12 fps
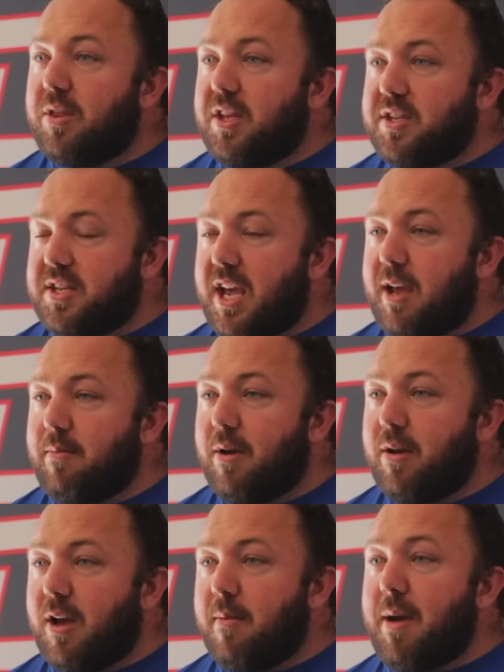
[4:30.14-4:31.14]
with the
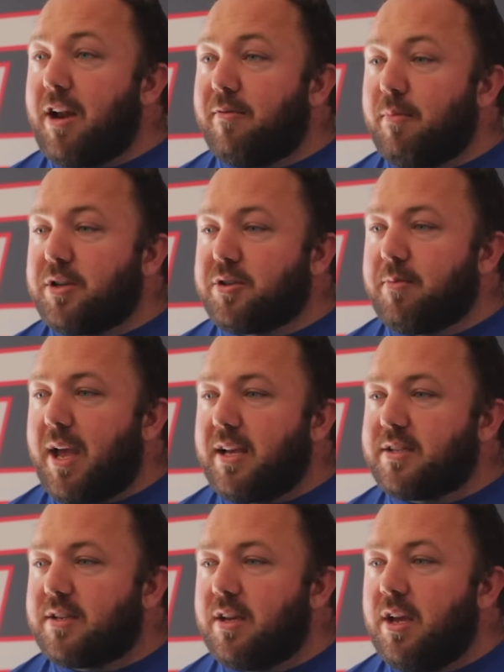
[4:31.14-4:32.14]
same amount of muscle
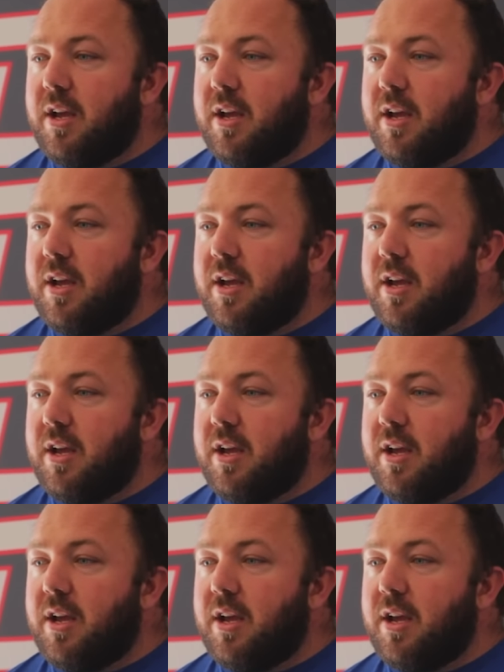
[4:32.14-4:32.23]
mass.